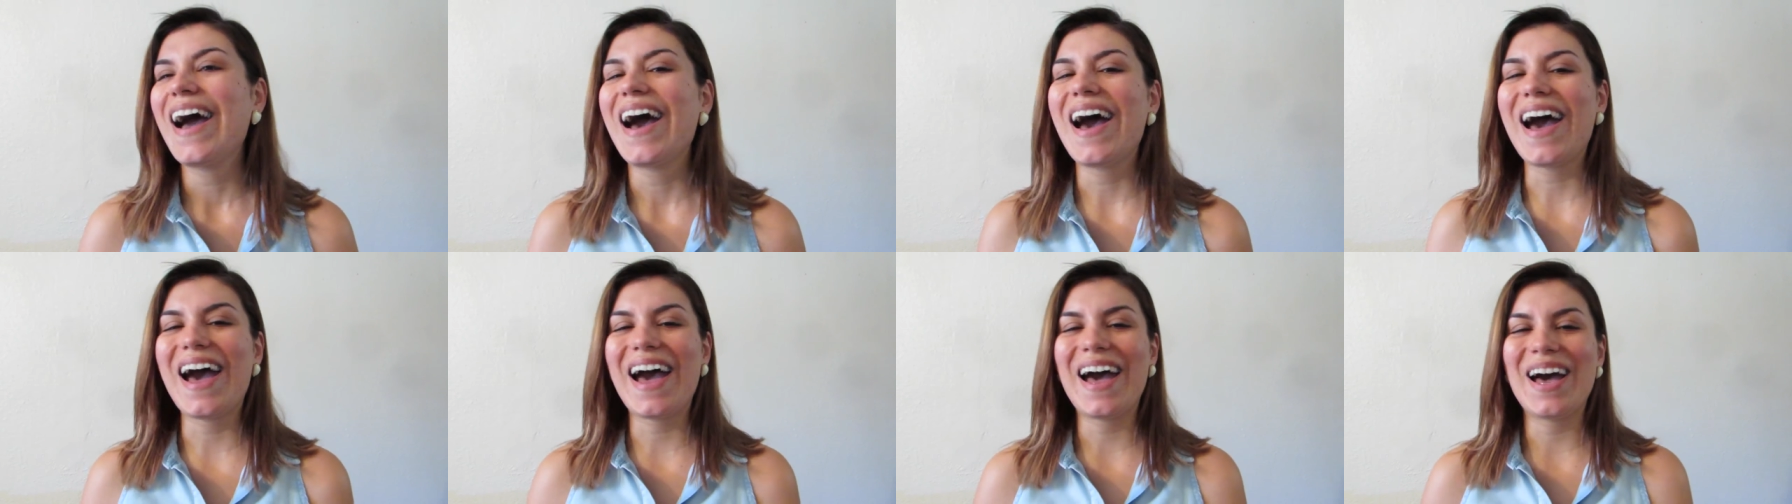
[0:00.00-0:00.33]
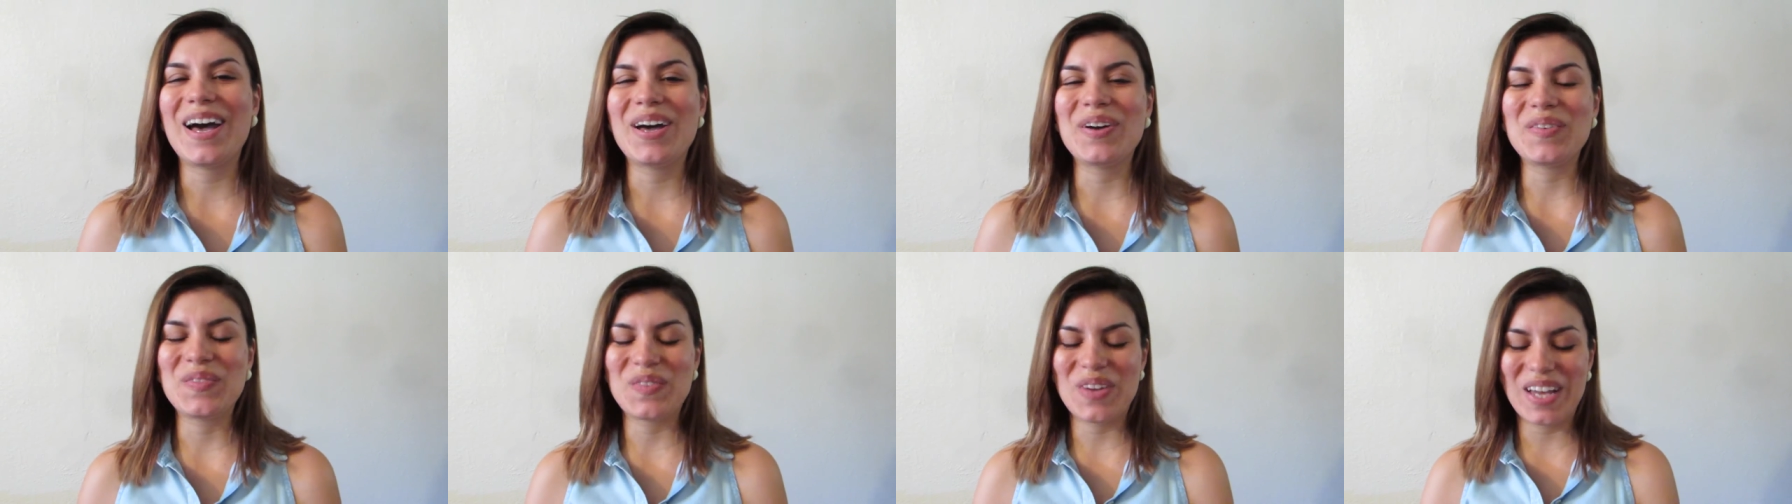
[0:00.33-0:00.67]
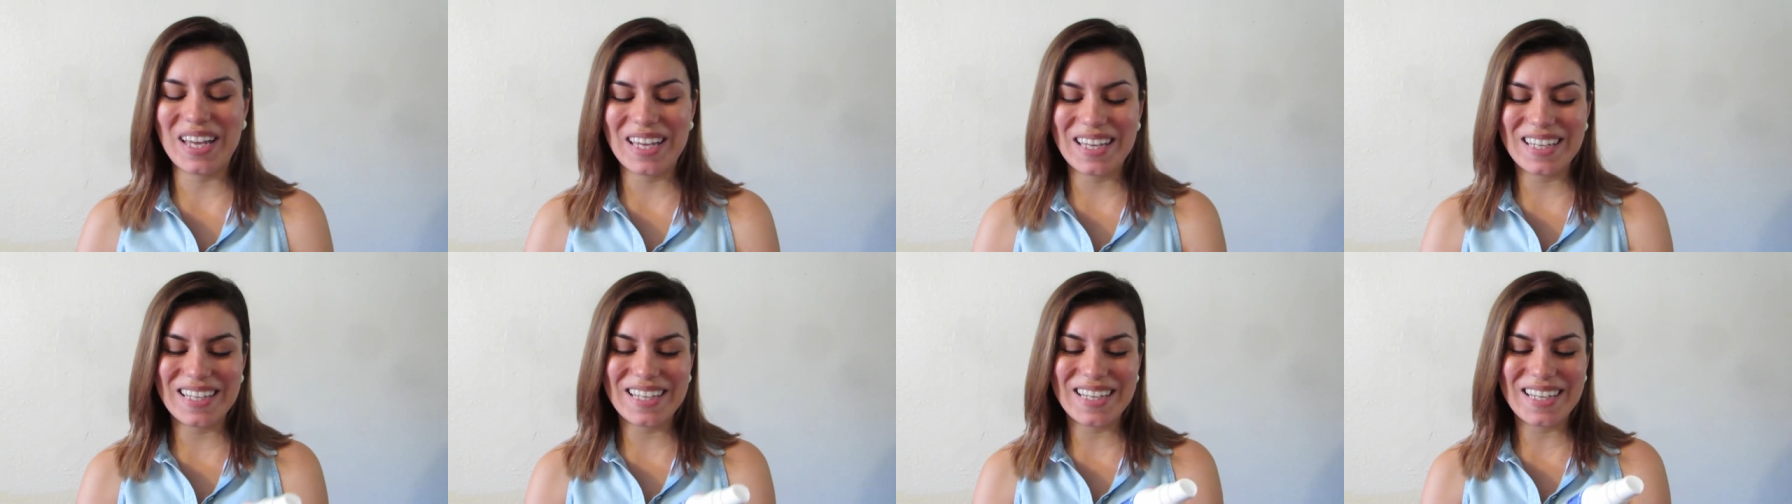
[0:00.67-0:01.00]
Um,
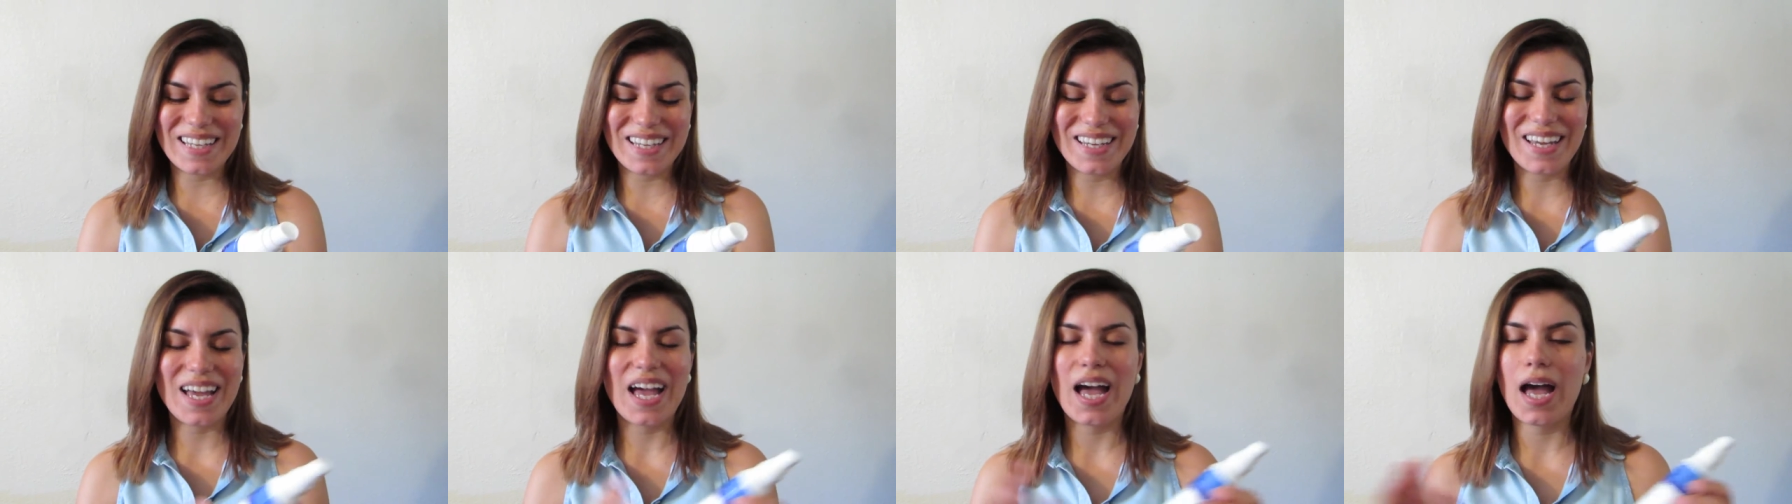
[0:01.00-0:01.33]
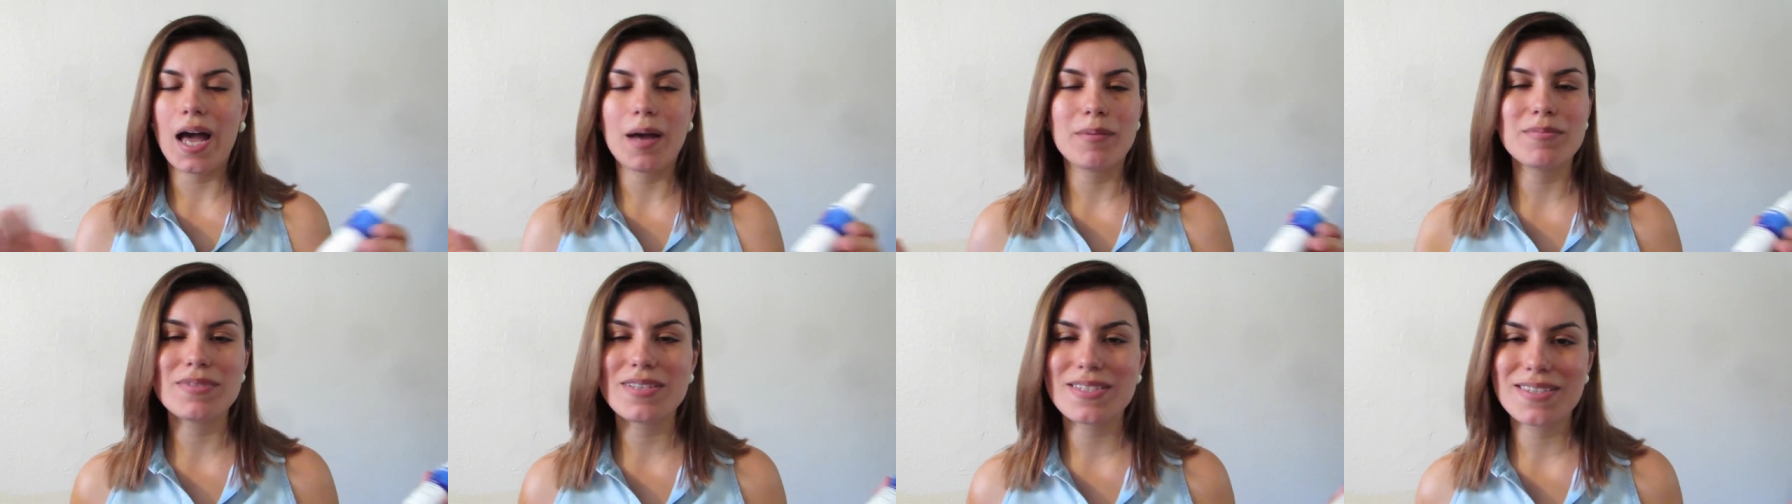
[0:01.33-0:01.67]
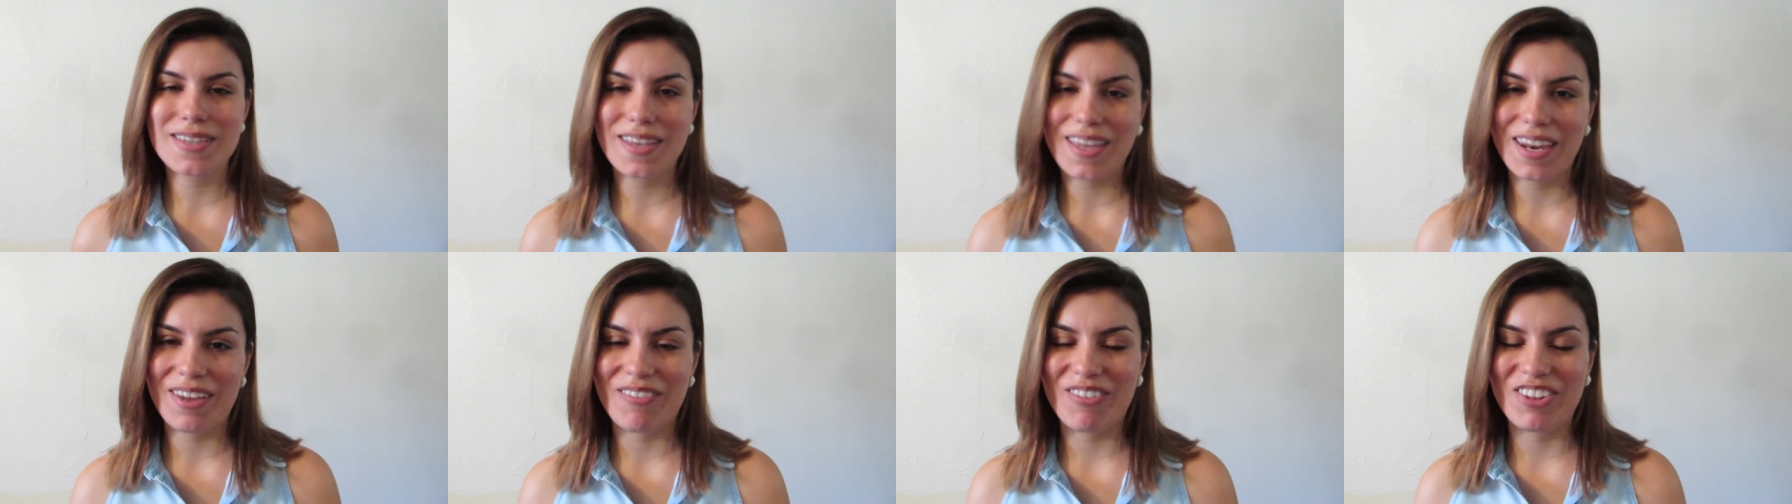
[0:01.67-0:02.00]
I'm
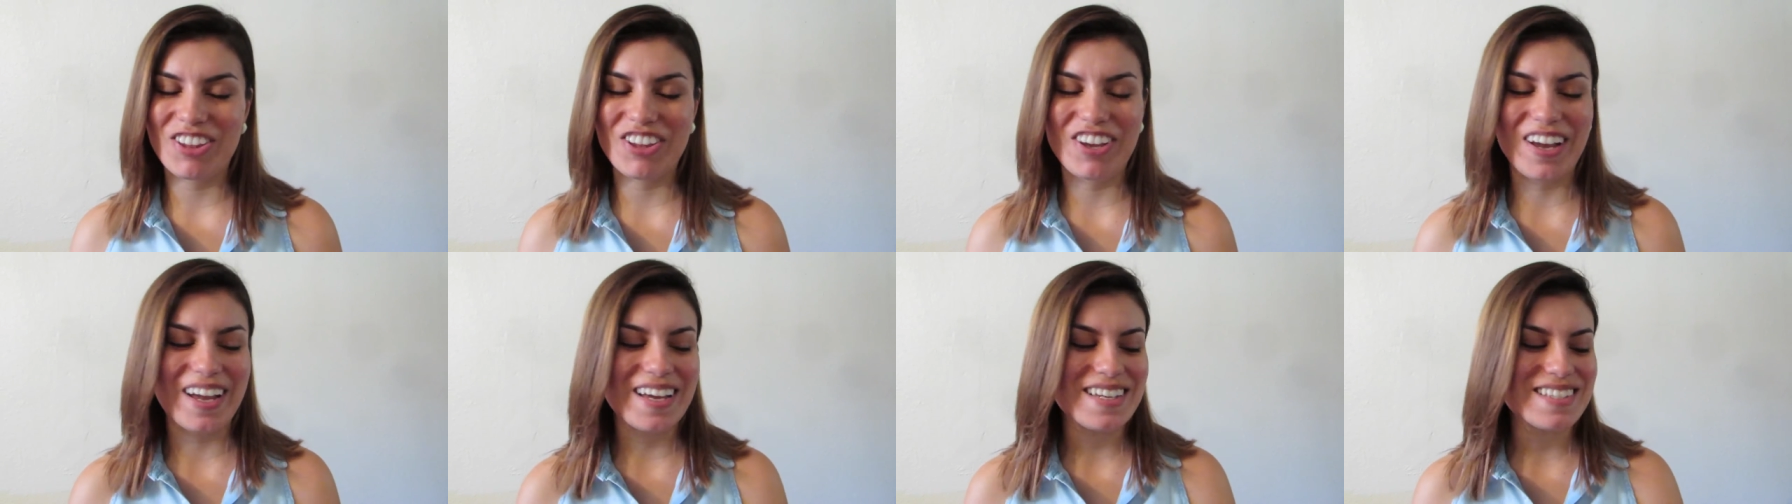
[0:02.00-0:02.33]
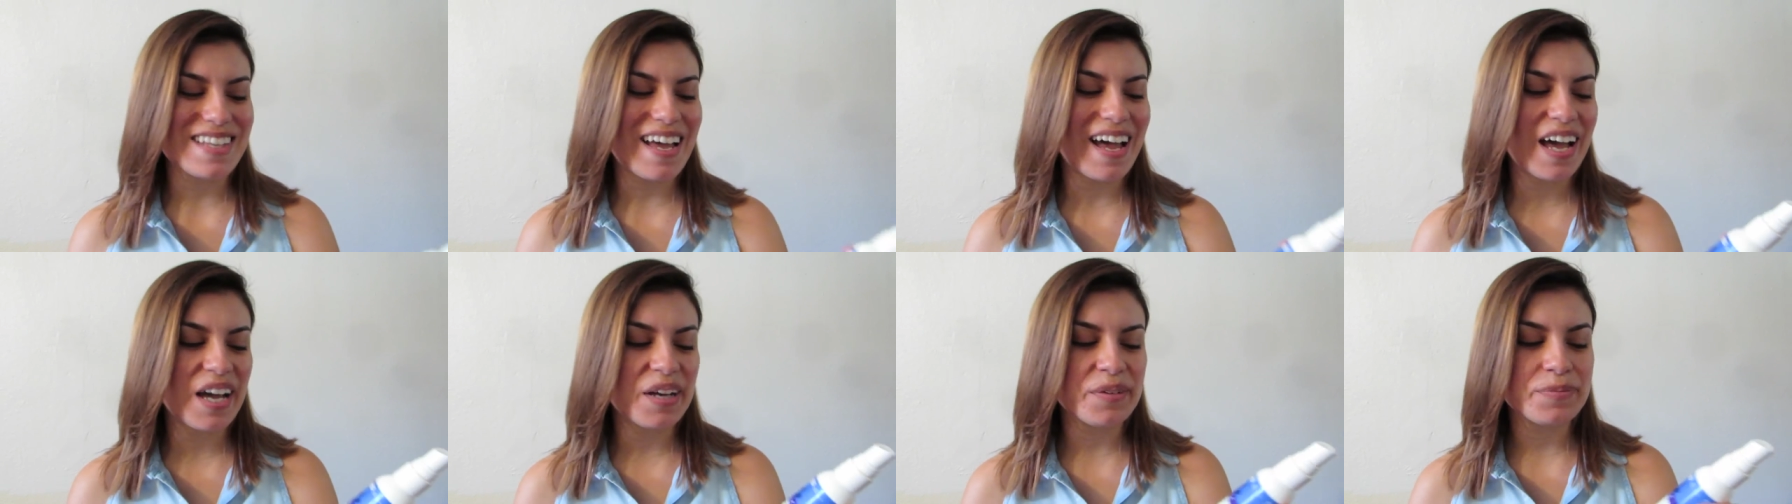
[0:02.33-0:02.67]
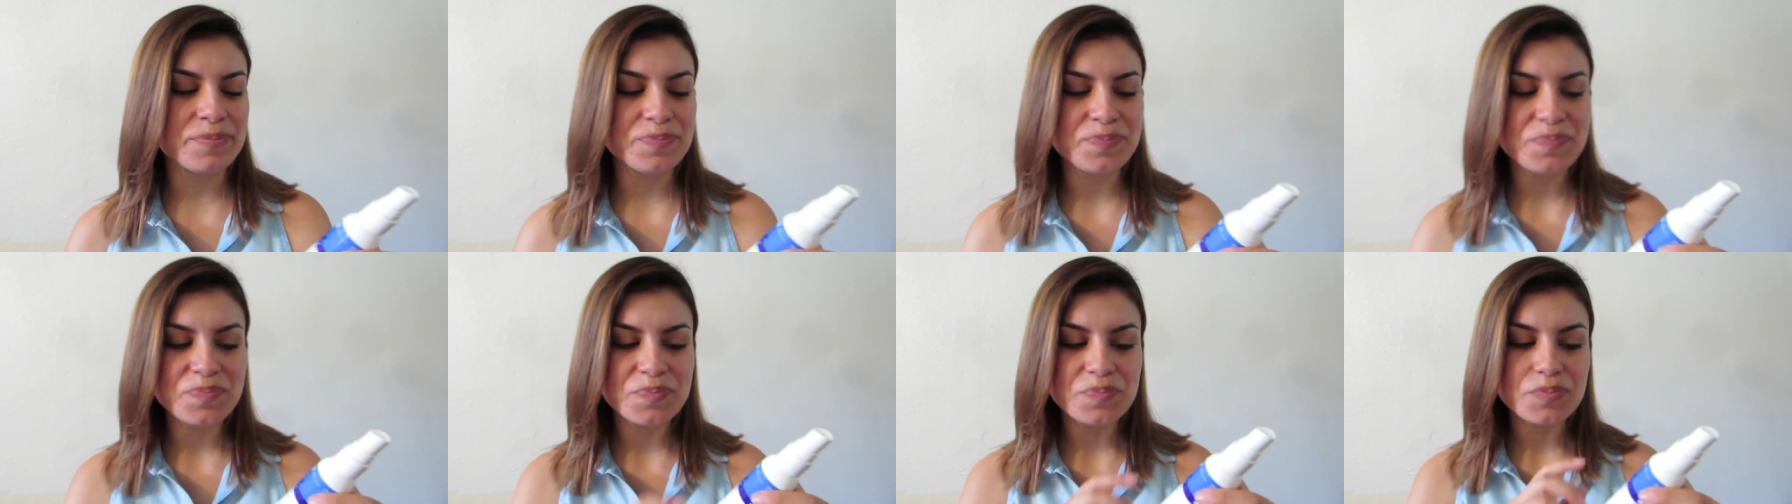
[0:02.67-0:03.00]
just kidding with you guys.
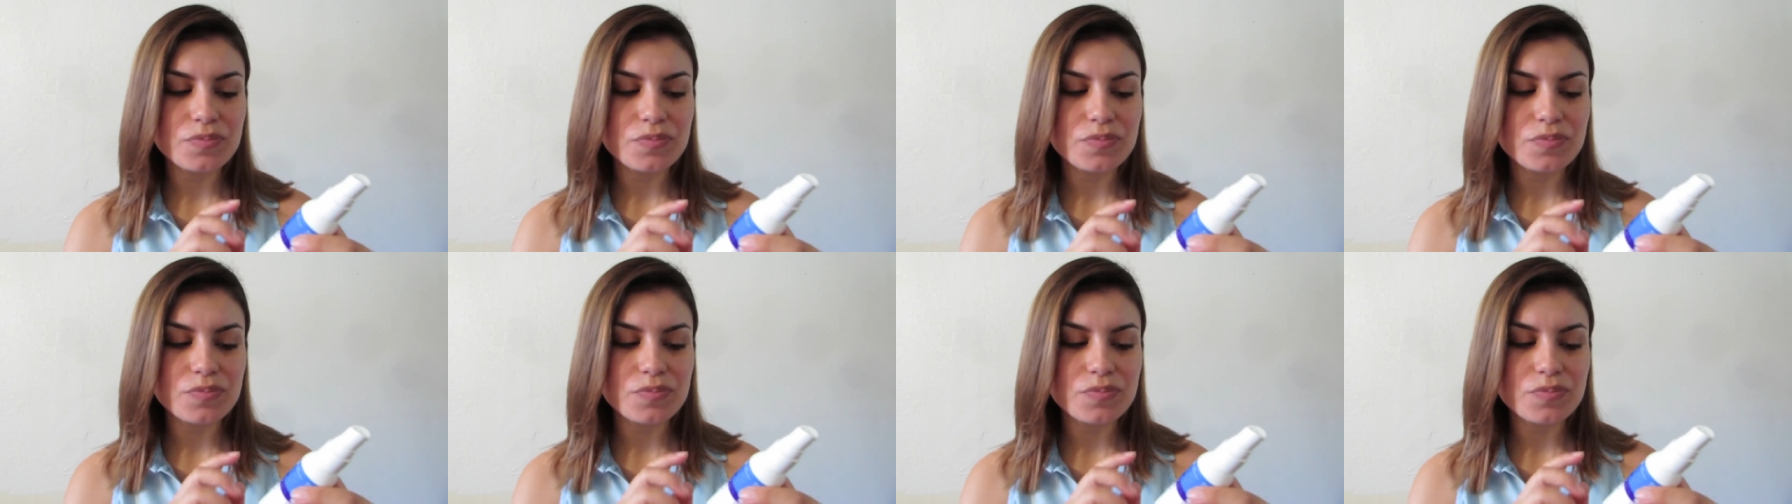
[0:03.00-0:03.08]
Um,